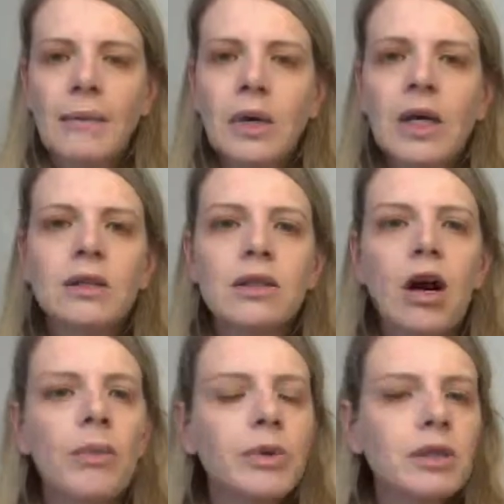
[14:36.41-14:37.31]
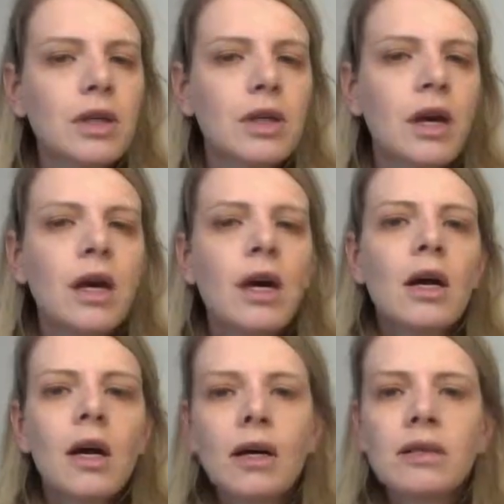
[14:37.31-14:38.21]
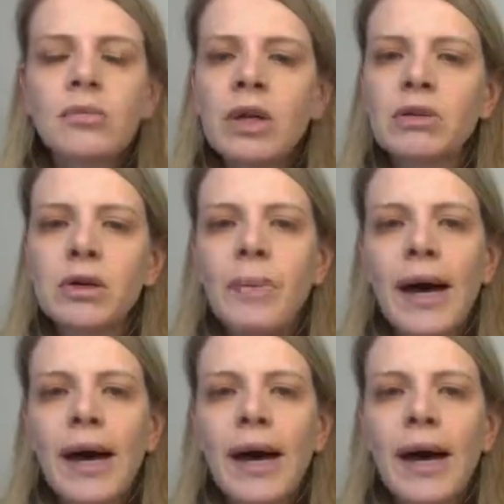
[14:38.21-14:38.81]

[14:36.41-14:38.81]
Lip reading: because copper is going to cause a mineral